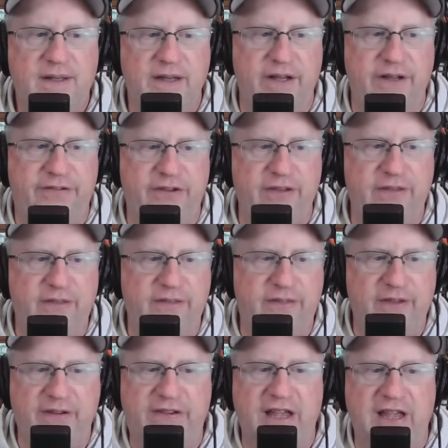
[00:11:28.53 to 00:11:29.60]
Listen,
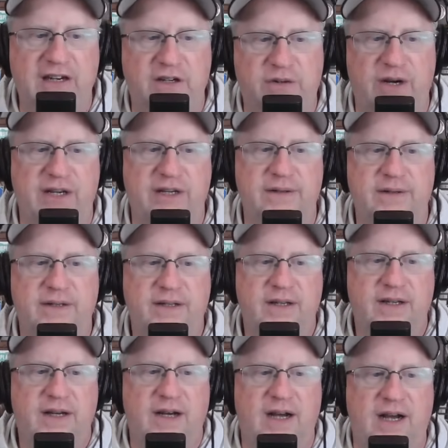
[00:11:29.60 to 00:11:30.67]
this ain't great.
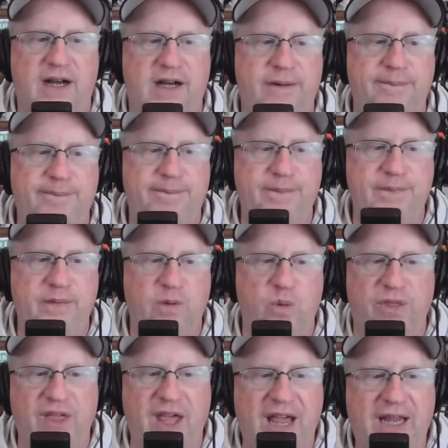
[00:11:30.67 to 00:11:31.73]

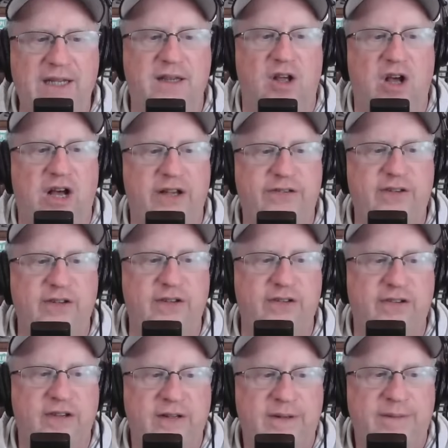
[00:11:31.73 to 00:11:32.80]
With 8
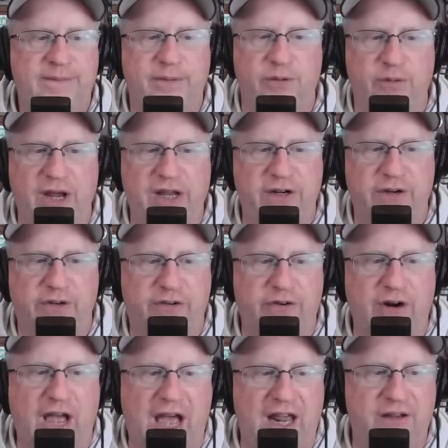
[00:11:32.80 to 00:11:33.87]
losses, the Raiders
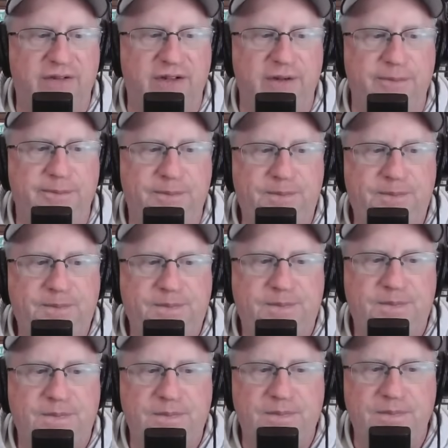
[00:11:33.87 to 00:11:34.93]
are out of it.
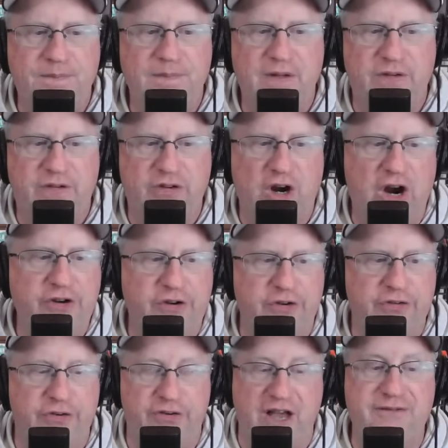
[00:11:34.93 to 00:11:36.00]
The
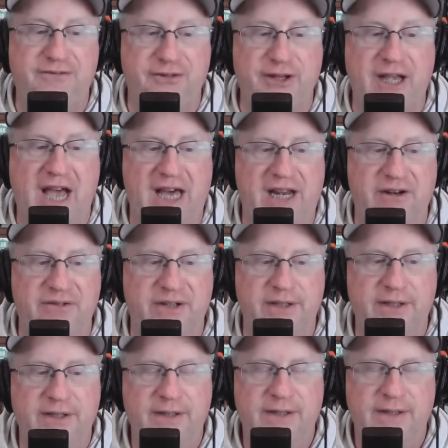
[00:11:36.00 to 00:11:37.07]
Chargers are definitely out of it.